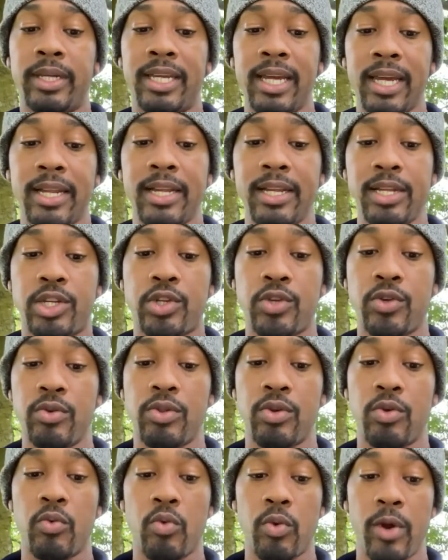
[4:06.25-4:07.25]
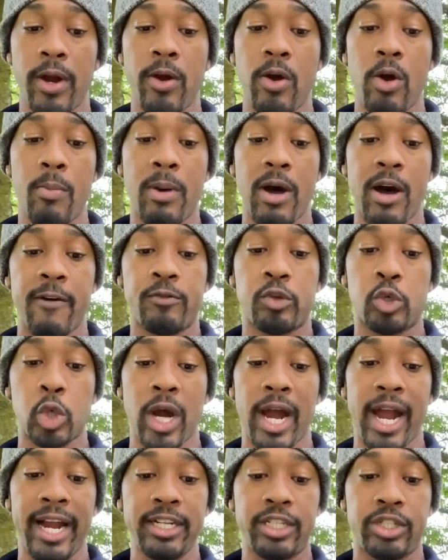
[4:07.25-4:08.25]
get into the realm of
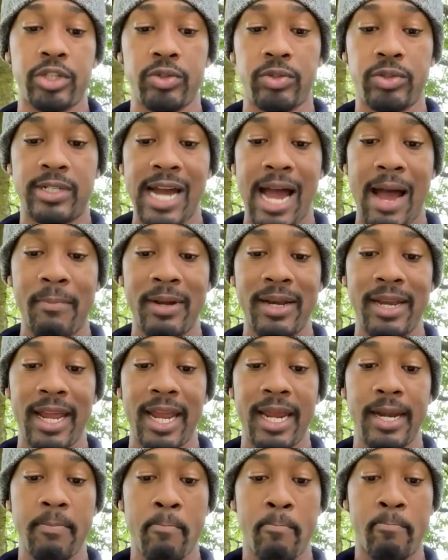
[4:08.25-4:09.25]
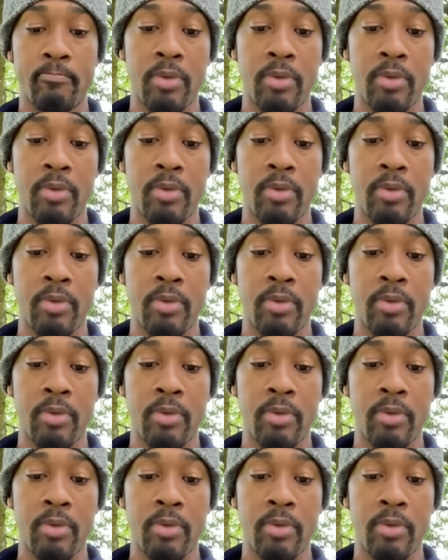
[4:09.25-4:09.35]
trying to dominate,